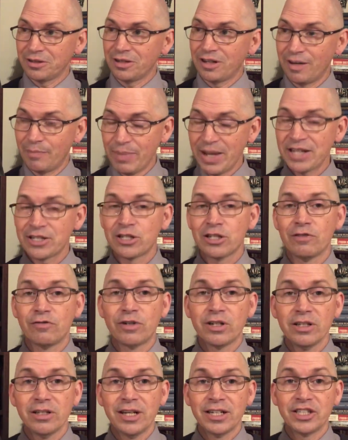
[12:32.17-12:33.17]
a best of
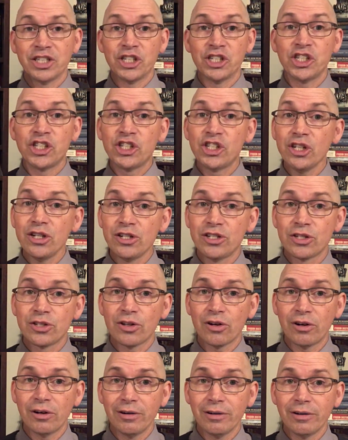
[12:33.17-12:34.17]
collection should
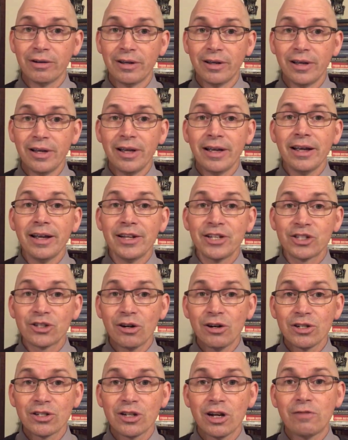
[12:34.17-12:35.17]
start. It
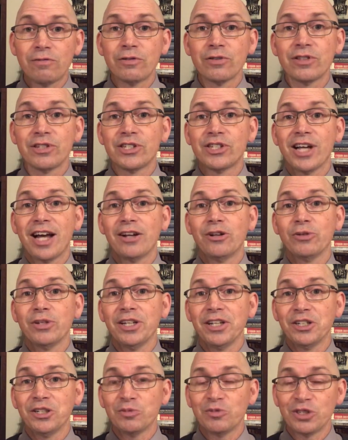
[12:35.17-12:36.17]
starts off with the Shadow
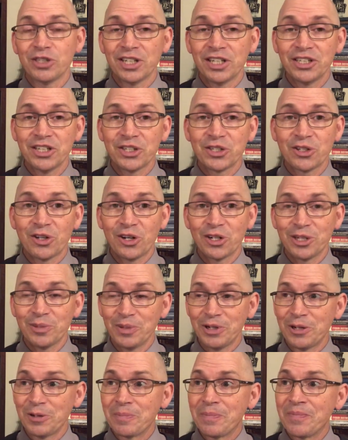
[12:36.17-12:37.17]
Kingdom, which I just talked
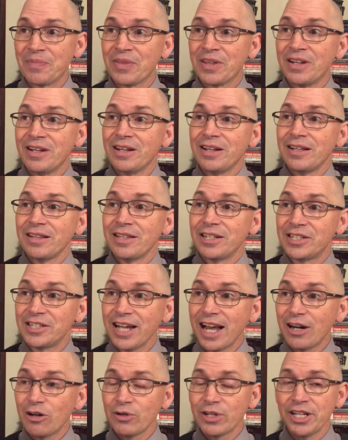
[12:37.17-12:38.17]
about. The
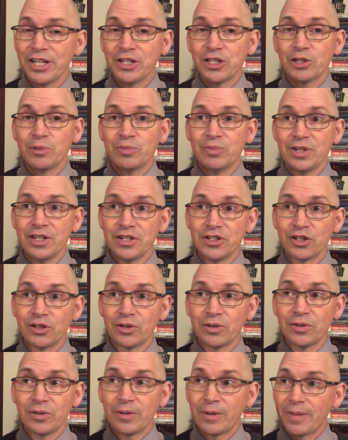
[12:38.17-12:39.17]
Shadow Kingdom is a,
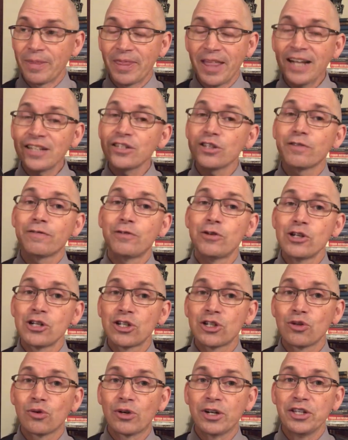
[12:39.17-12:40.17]
that's the first
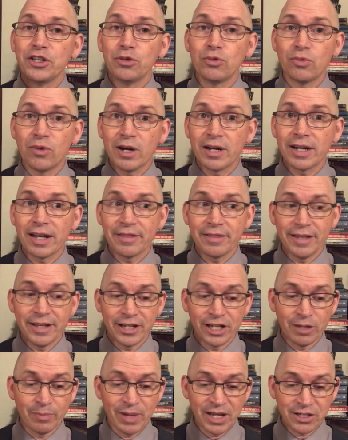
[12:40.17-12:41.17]
story you want, I think,
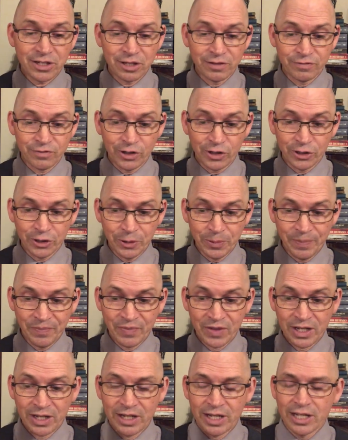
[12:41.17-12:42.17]
in a best of volume,
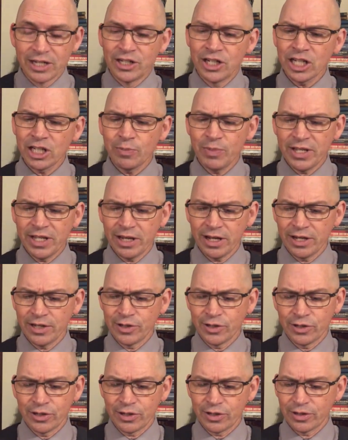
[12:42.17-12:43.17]
just
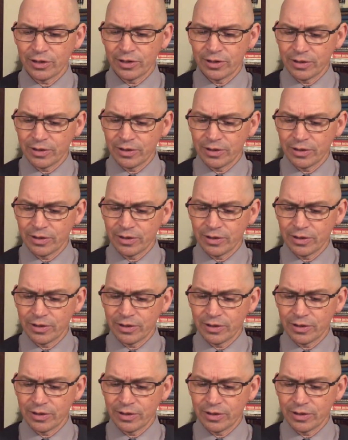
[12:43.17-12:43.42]
because